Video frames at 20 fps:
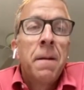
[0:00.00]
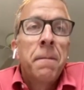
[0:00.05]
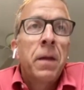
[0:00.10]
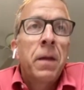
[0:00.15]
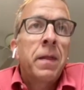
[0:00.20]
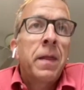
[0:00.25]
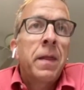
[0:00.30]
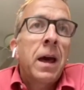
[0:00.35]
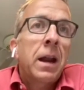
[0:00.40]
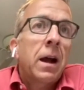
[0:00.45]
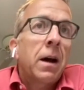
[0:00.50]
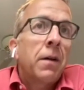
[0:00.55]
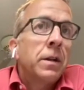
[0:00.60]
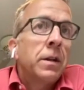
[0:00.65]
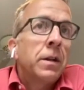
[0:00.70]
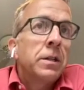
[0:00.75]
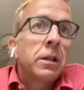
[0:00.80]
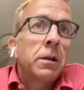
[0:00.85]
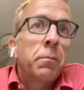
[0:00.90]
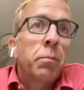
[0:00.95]
And that
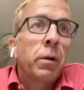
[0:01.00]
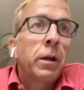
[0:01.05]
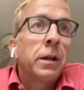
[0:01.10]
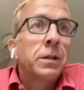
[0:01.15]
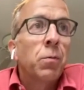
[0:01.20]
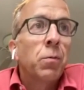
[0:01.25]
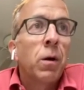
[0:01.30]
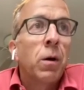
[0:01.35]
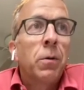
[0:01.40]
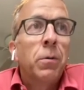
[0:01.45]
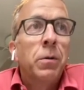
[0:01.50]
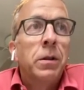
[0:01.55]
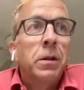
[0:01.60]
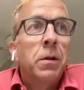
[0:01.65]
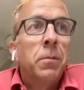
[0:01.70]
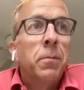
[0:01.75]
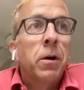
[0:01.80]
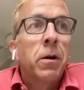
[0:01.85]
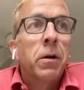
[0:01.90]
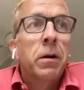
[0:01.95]
obviously plays well with the
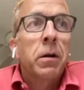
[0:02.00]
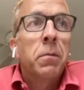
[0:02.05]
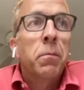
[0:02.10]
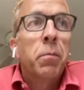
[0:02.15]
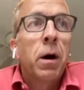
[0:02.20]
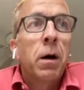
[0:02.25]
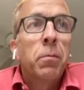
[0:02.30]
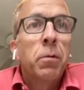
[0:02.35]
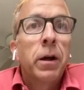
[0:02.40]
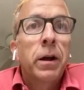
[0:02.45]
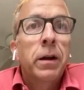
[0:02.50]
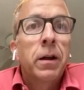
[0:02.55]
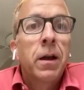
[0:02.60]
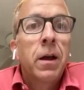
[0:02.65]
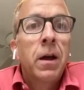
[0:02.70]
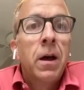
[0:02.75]
American public,